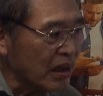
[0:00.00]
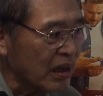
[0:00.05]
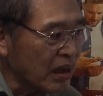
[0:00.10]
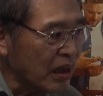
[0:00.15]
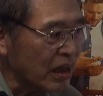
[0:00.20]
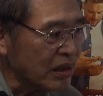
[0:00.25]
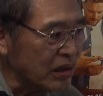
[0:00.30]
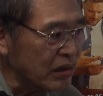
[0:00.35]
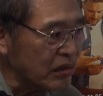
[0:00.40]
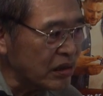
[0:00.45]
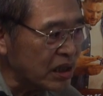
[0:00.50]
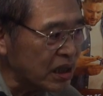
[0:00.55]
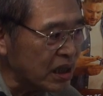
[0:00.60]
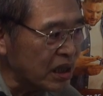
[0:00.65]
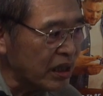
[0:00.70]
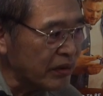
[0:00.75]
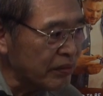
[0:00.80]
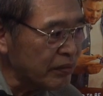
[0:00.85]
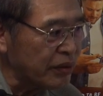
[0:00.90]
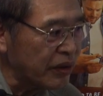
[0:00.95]
A New
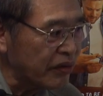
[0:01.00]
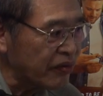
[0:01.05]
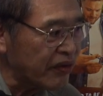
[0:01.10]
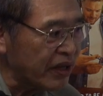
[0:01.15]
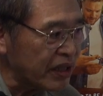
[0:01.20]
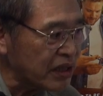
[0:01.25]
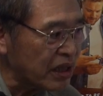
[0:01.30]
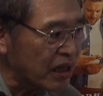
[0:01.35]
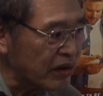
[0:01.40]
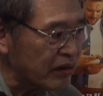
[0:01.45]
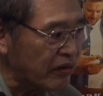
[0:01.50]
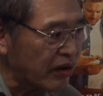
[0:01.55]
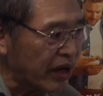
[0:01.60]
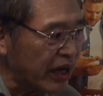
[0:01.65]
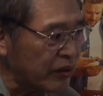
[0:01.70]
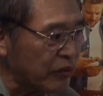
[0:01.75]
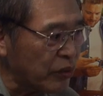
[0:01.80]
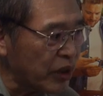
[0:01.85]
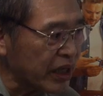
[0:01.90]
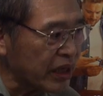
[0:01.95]
Zealand professor,
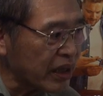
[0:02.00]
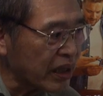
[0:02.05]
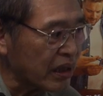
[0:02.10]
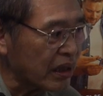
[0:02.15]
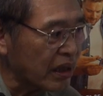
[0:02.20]
Renwick,